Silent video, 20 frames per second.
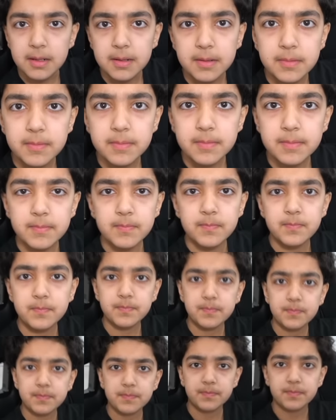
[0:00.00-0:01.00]
left,
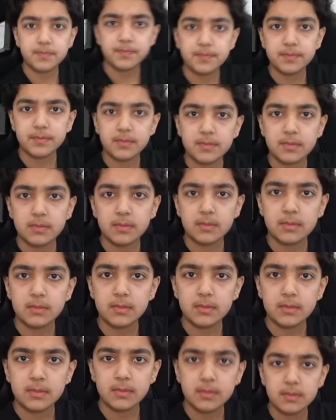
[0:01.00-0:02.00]
so I'm in
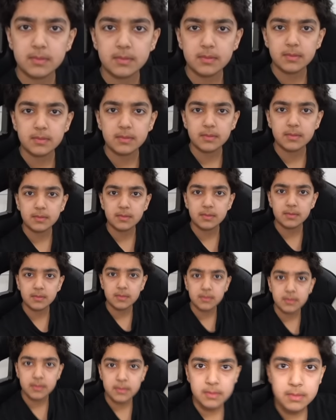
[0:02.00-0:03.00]
charge. So that means I'm your
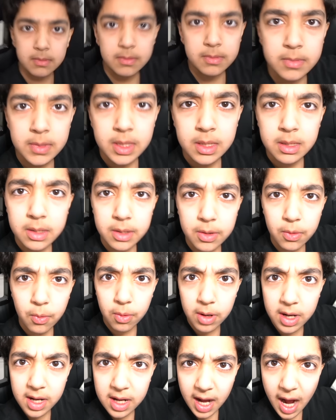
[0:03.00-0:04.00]

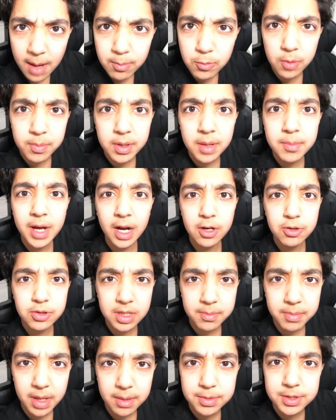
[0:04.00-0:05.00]
babysitter. What? I'm no baby. I don't
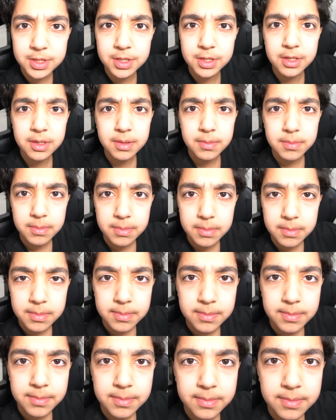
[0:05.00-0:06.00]
need a babysitter.
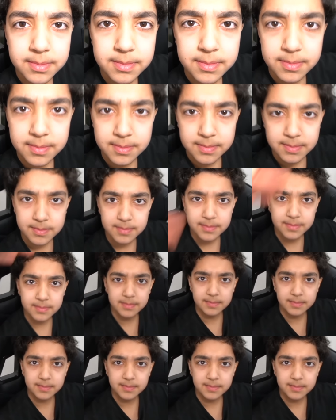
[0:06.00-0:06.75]
Look at you, your little